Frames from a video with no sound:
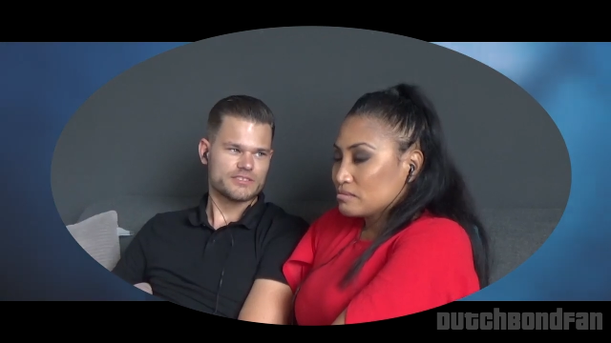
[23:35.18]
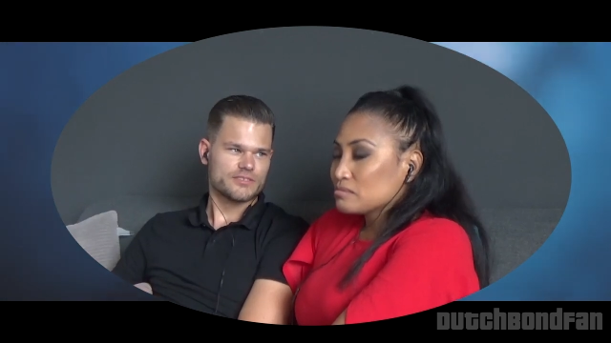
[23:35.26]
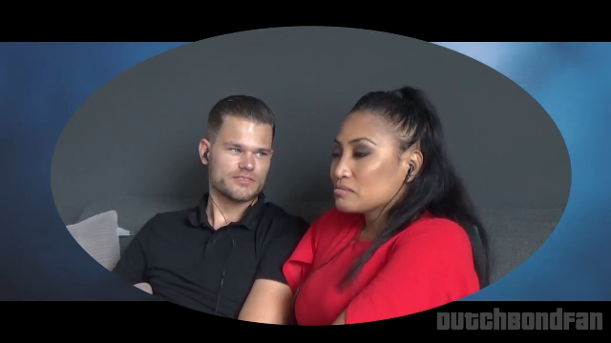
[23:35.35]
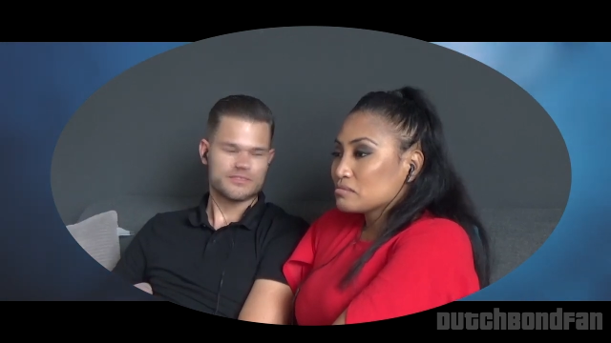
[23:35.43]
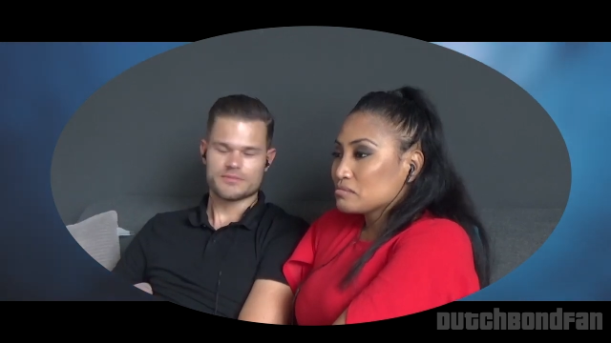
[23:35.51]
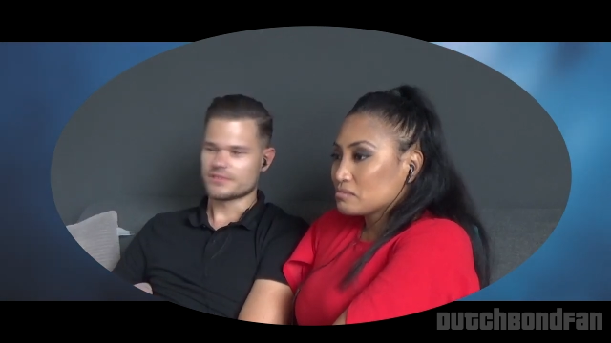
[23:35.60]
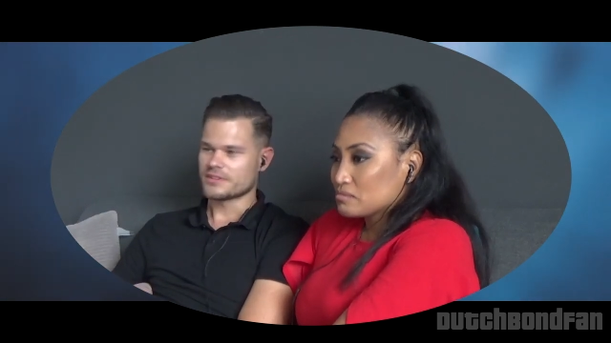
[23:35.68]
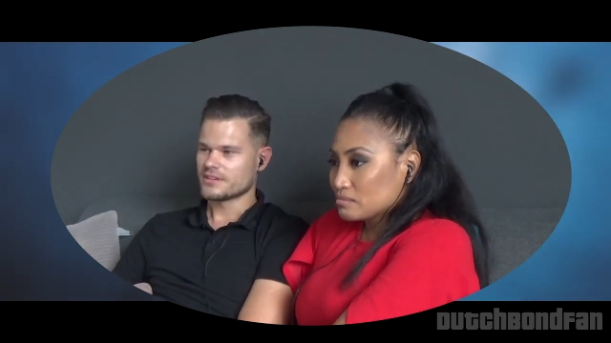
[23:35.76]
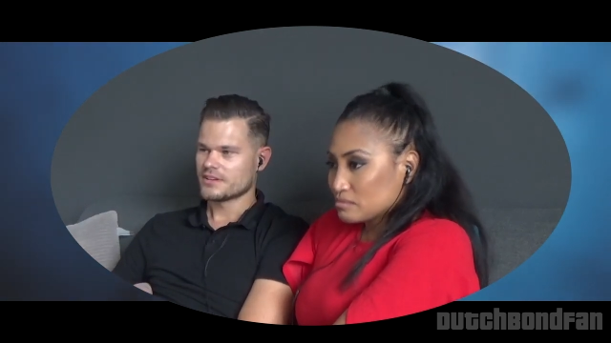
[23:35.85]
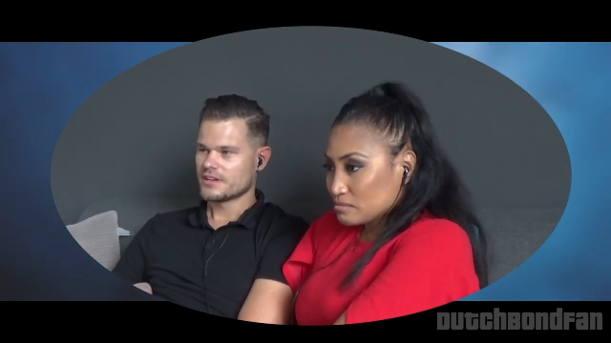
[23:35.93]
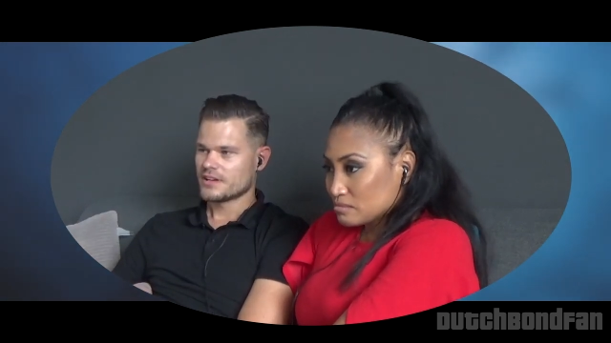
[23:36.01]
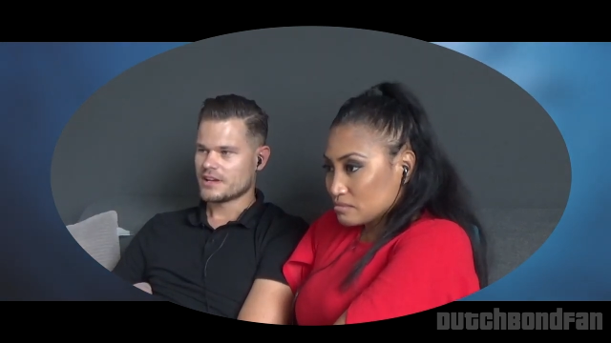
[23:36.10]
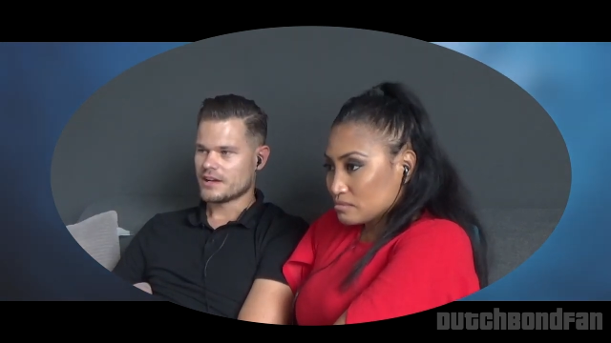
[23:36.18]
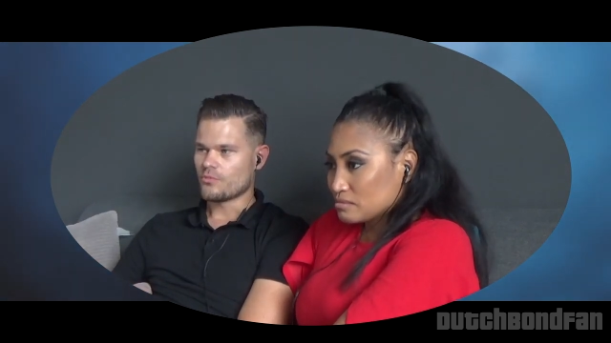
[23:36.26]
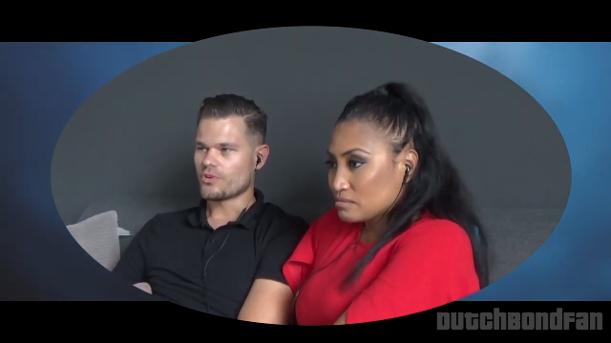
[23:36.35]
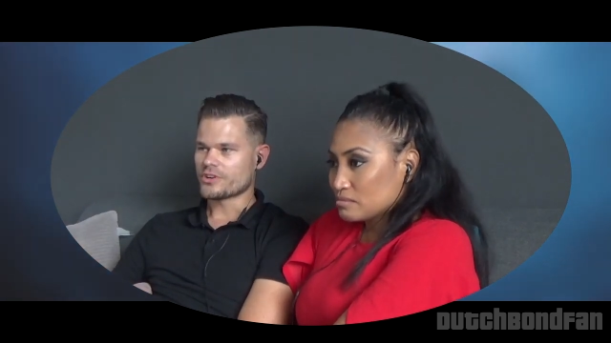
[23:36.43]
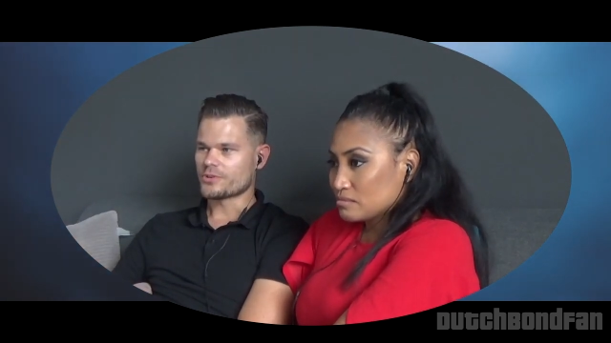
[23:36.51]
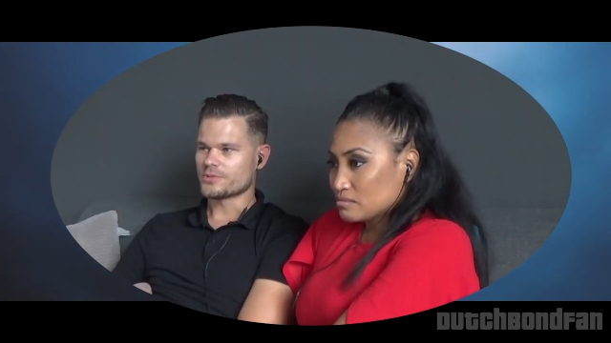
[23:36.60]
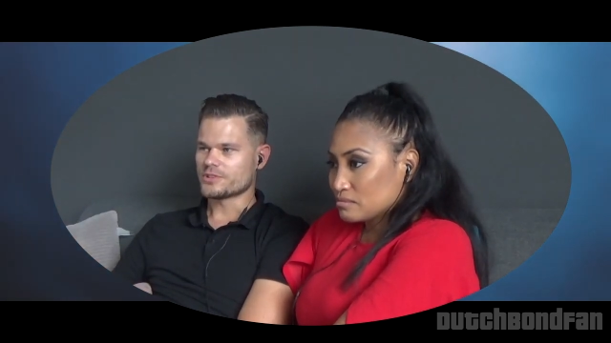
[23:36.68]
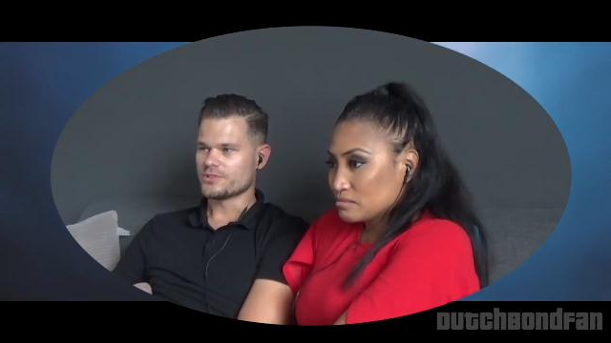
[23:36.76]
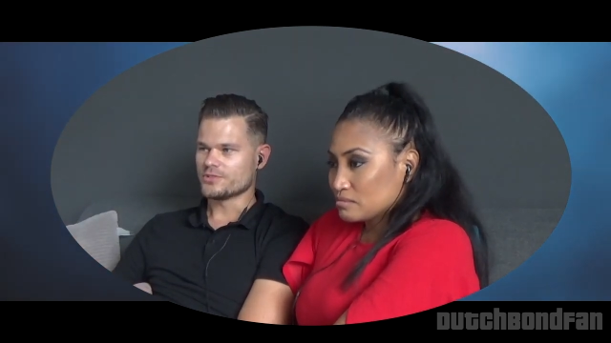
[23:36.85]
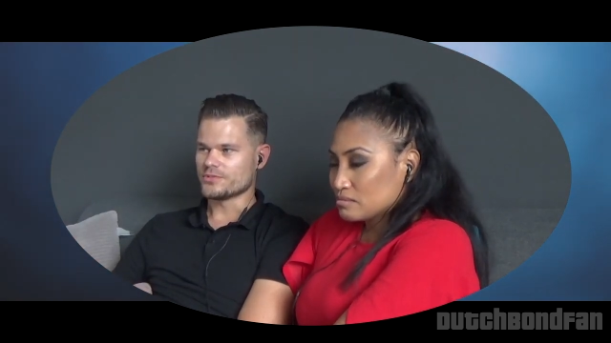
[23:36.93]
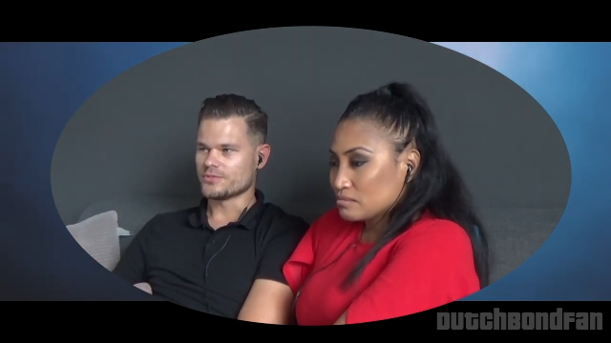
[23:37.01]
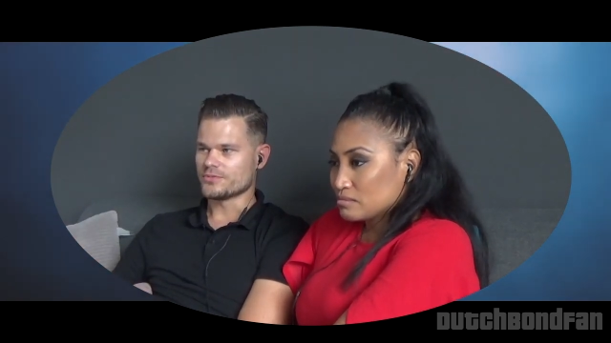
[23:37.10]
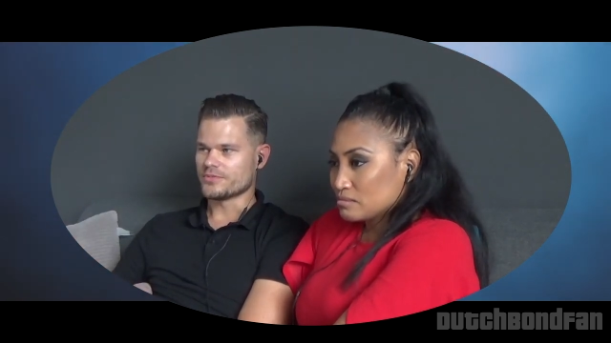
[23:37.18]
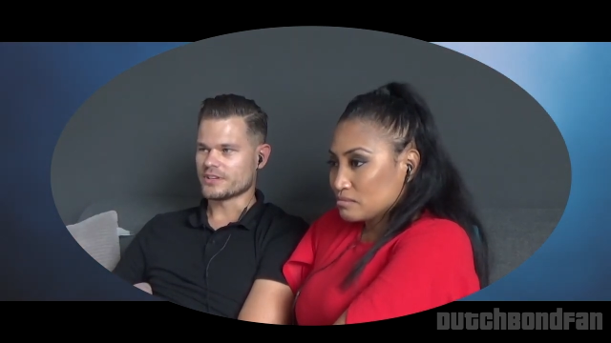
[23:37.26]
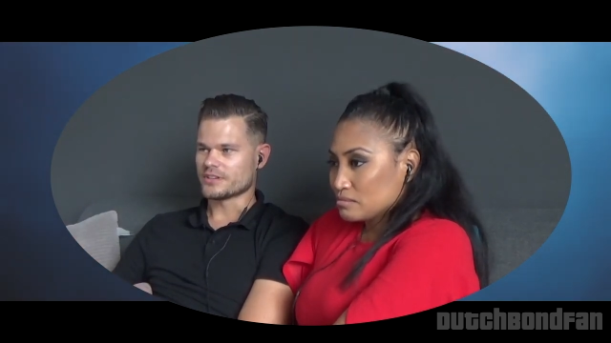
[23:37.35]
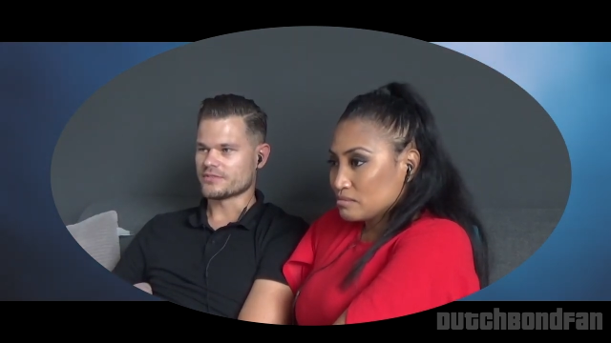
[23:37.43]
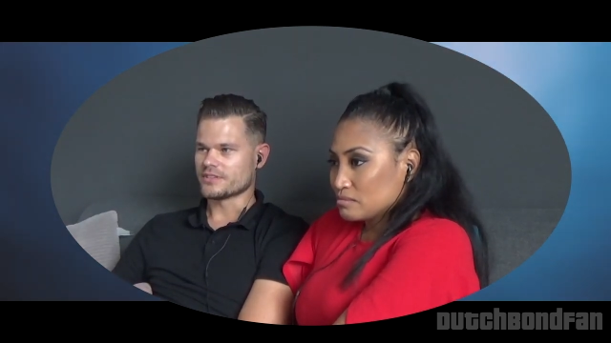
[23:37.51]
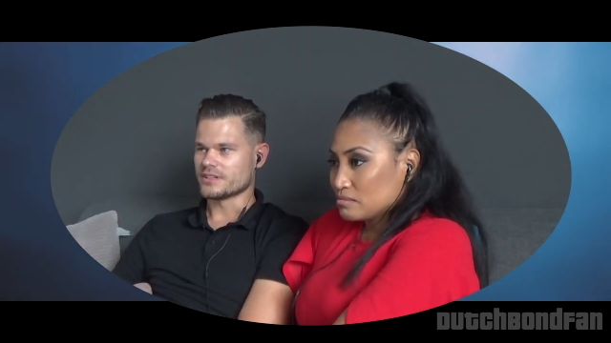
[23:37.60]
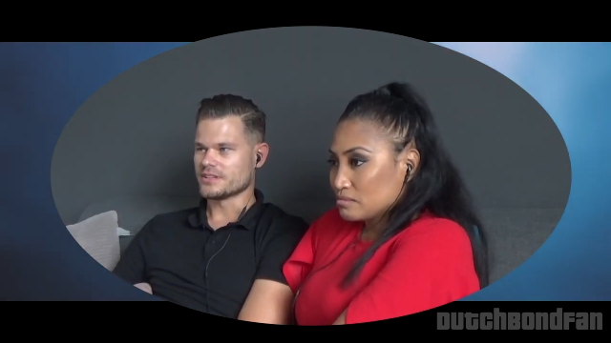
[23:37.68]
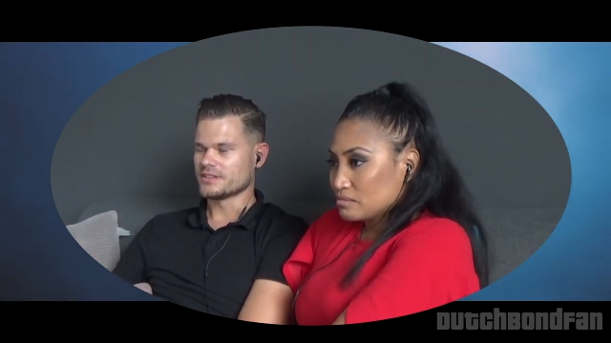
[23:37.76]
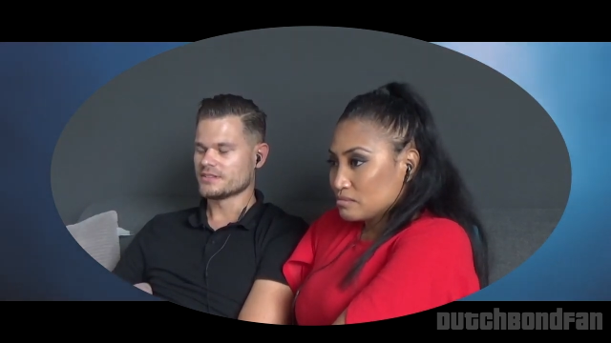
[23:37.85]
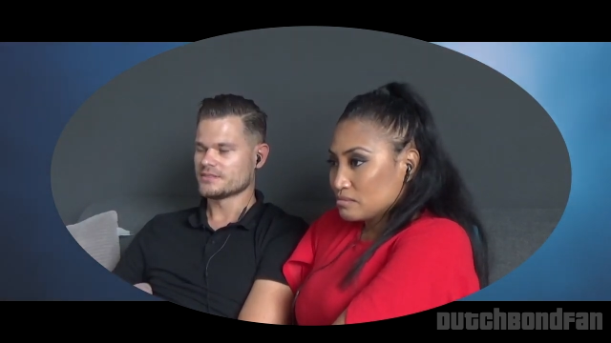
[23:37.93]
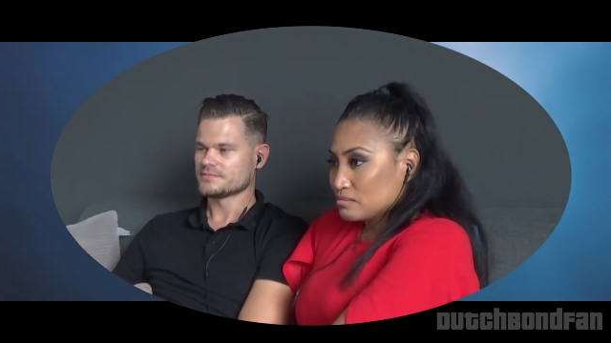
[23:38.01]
Speaker 1: so the, I wonder what you think of it,